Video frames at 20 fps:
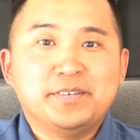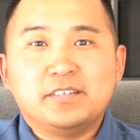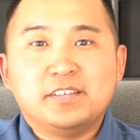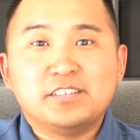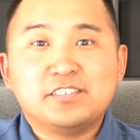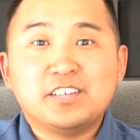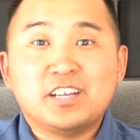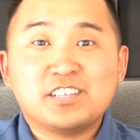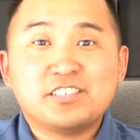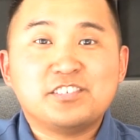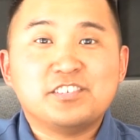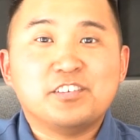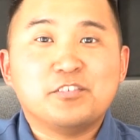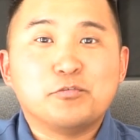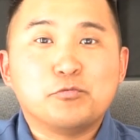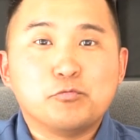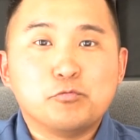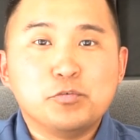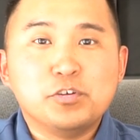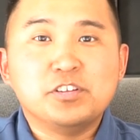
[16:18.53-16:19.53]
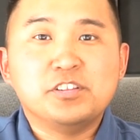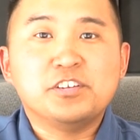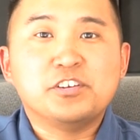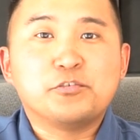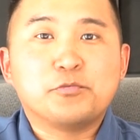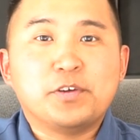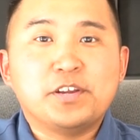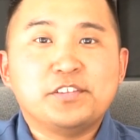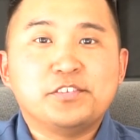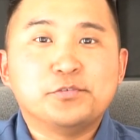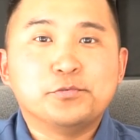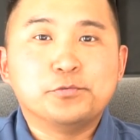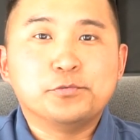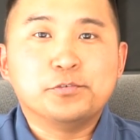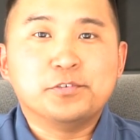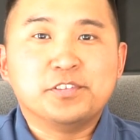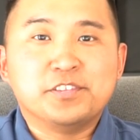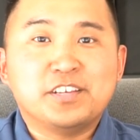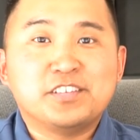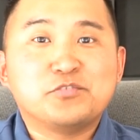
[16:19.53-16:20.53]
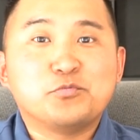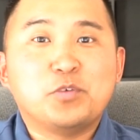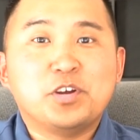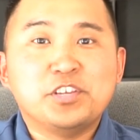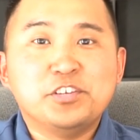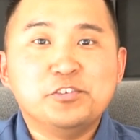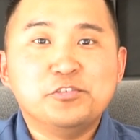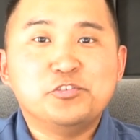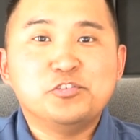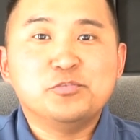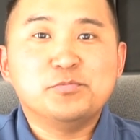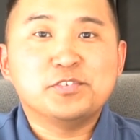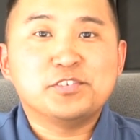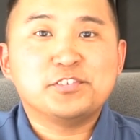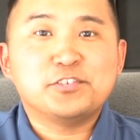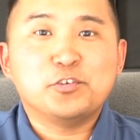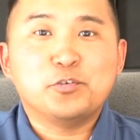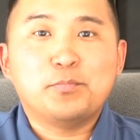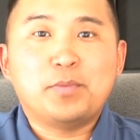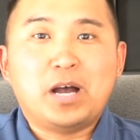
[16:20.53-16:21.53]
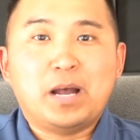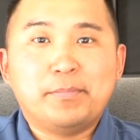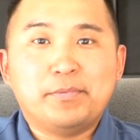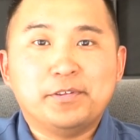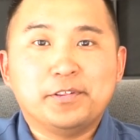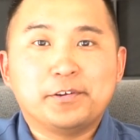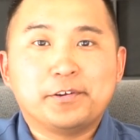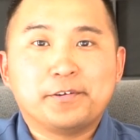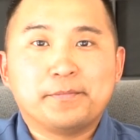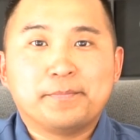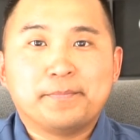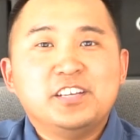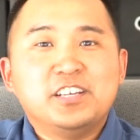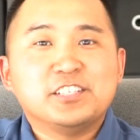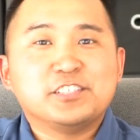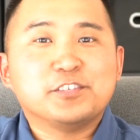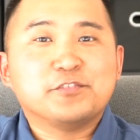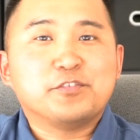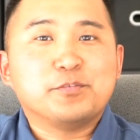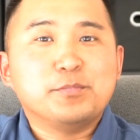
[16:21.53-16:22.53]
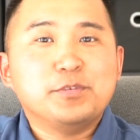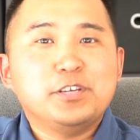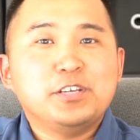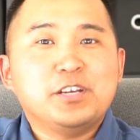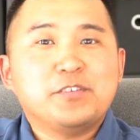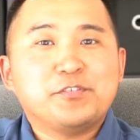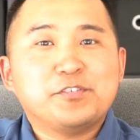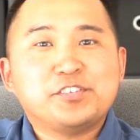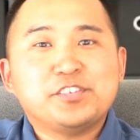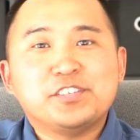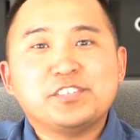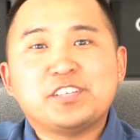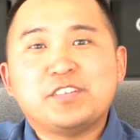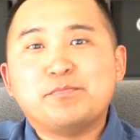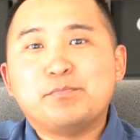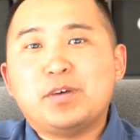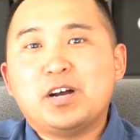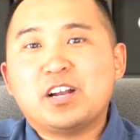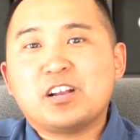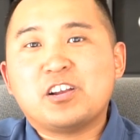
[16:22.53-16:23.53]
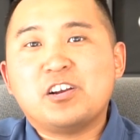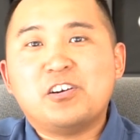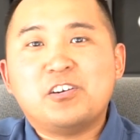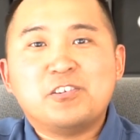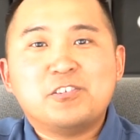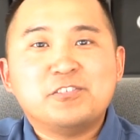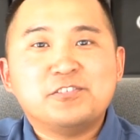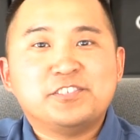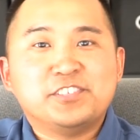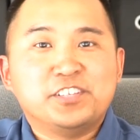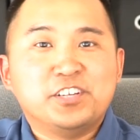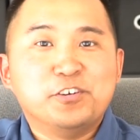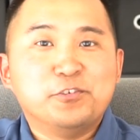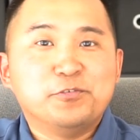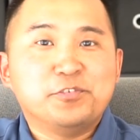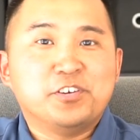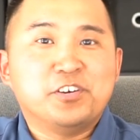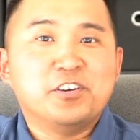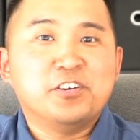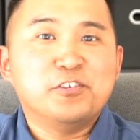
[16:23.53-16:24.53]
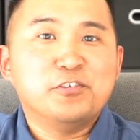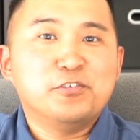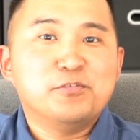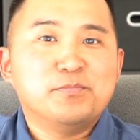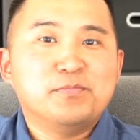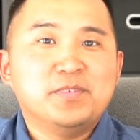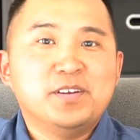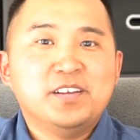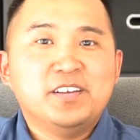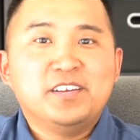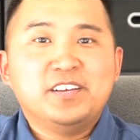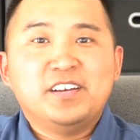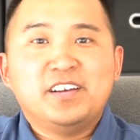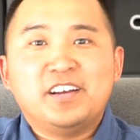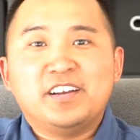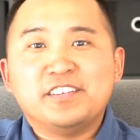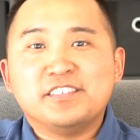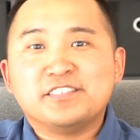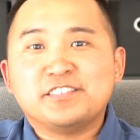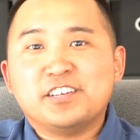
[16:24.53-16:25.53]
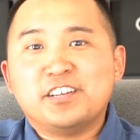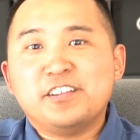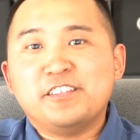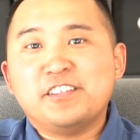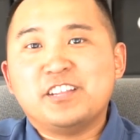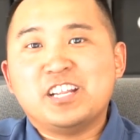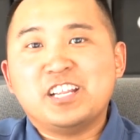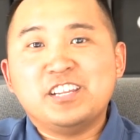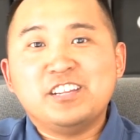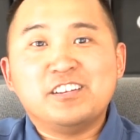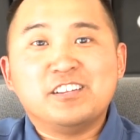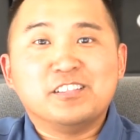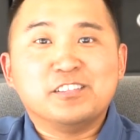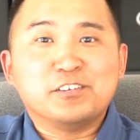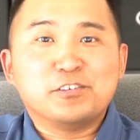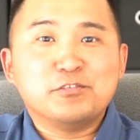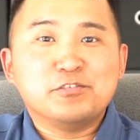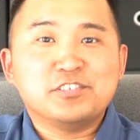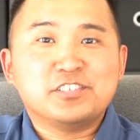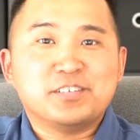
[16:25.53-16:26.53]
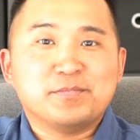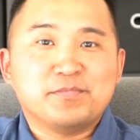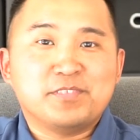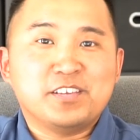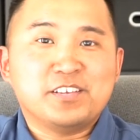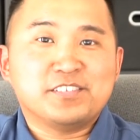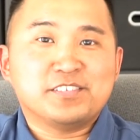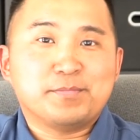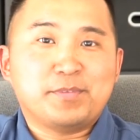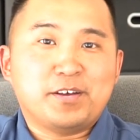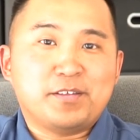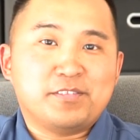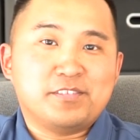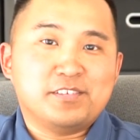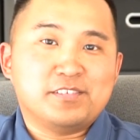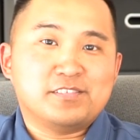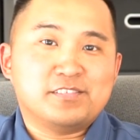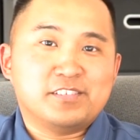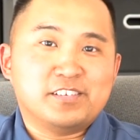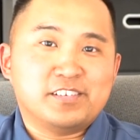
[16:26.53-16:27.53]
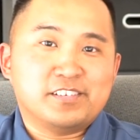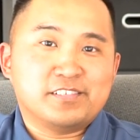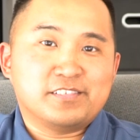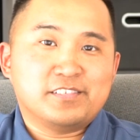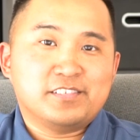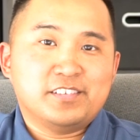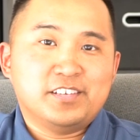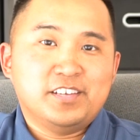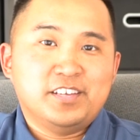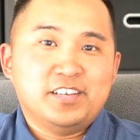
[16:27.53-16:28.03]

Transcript: It's actually a really great tool, and that's why YouTube is so popular. And so for me, ever since I've bought cars and owned a home, I decided that I need to learn some things about these things.